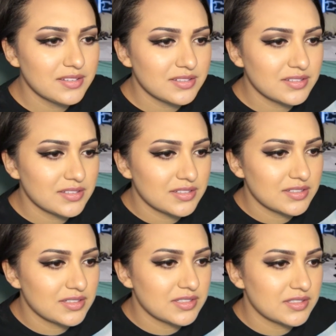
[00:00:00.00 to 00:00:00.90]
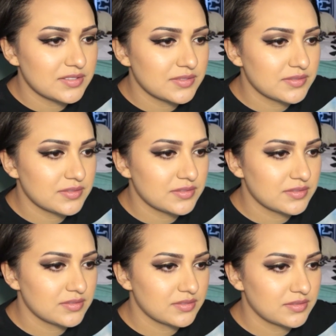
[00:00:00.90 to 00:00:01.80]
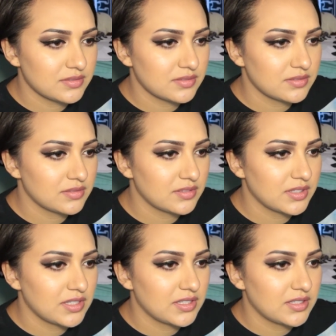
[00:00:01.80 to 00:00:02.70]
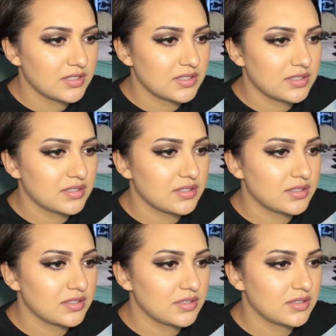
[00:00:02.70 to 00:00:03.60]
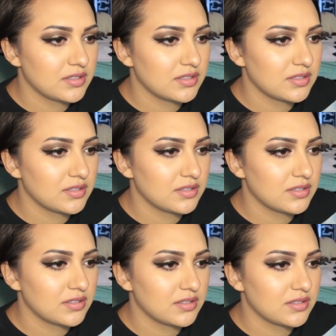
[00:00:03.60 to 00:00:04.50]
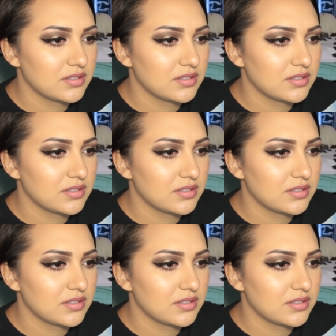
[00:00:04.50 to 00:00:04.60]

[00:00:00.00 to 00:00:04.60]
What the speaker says: [no speech]